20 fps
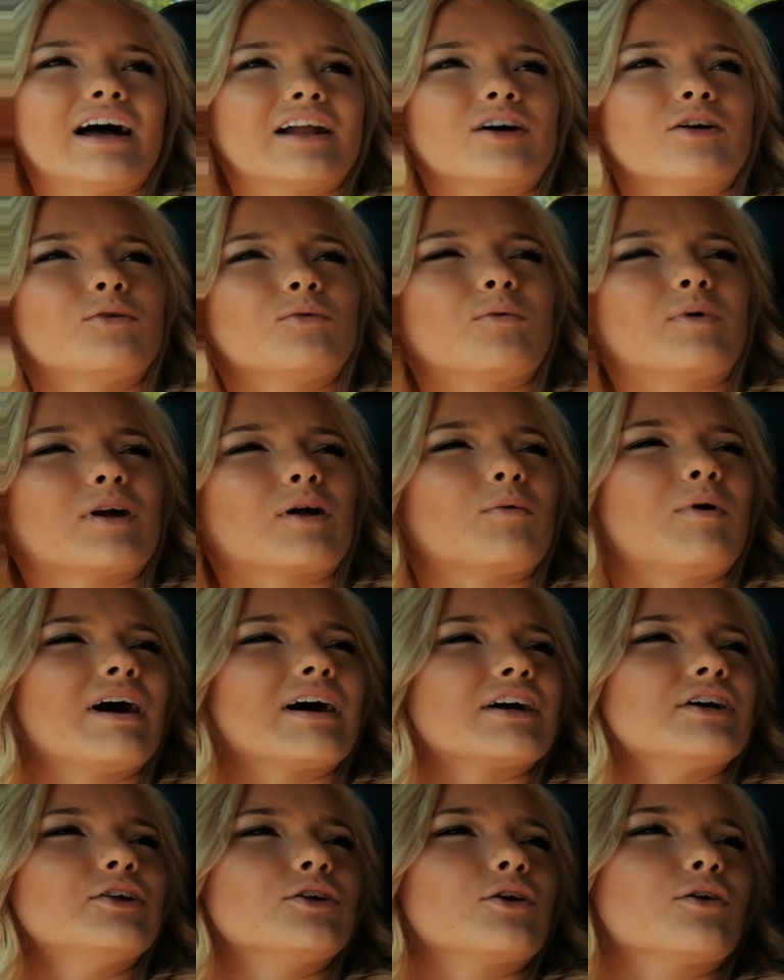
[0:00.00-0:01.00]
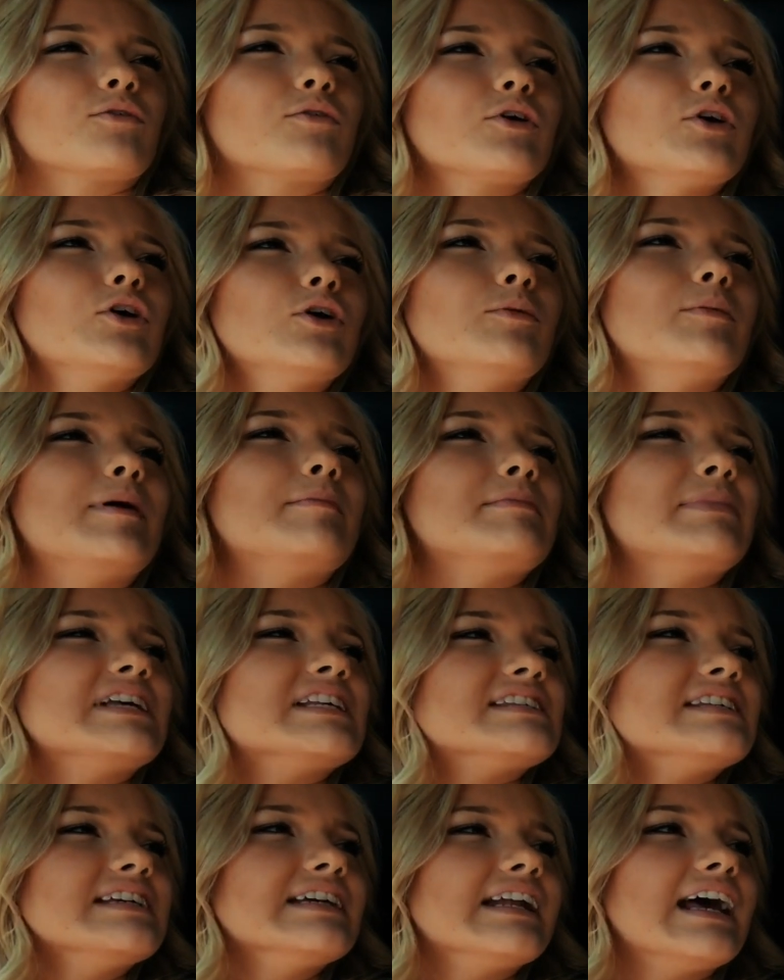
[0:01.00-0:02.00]
I don't want to walk into a room and be
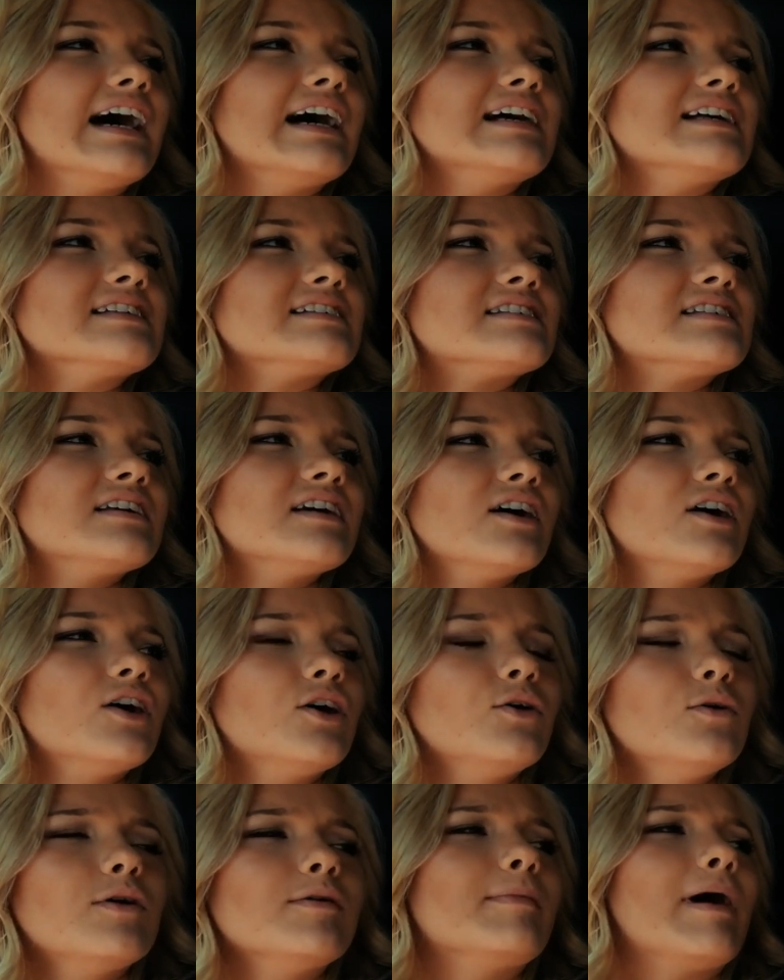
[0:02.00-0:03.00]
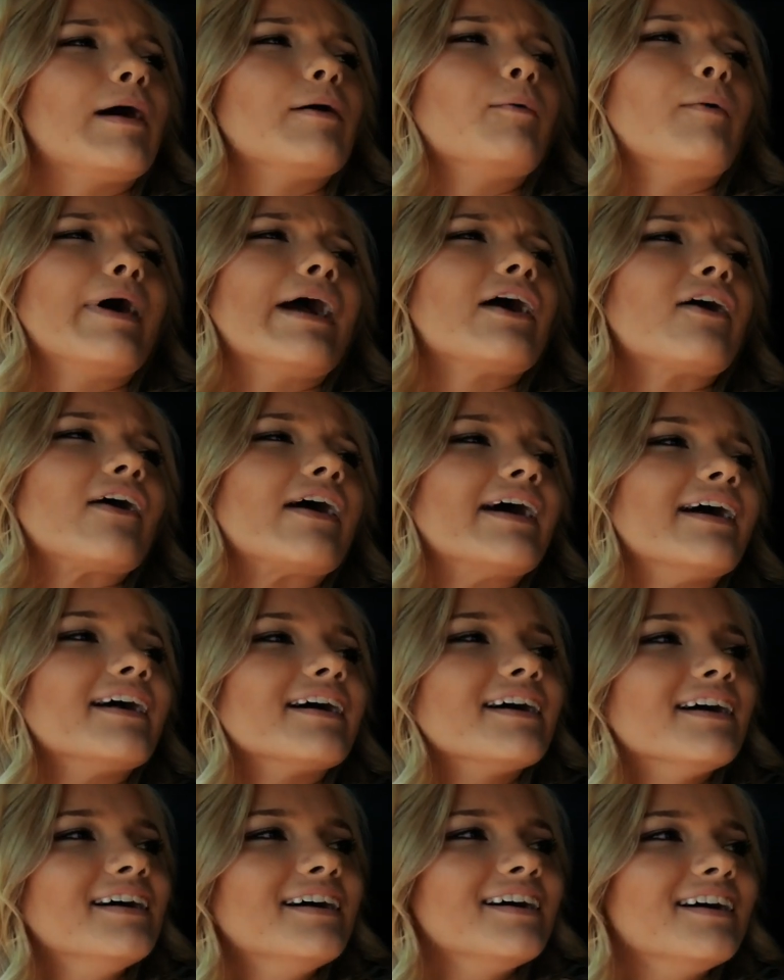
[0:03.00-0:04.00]
seen as, who am I
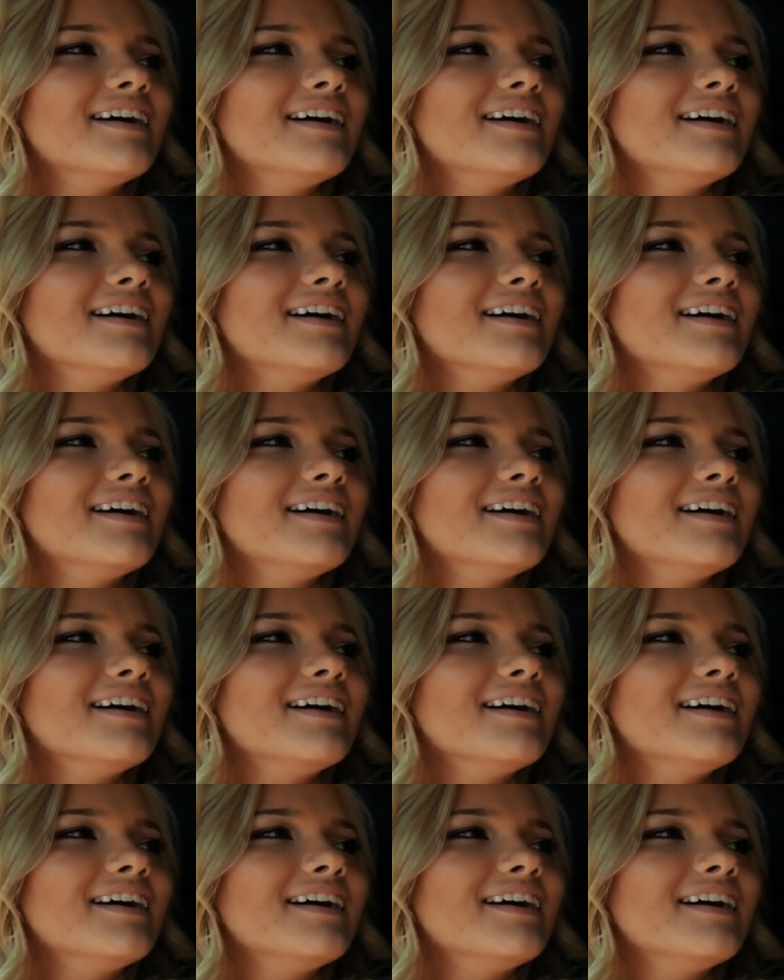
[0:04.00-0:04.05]
wearing?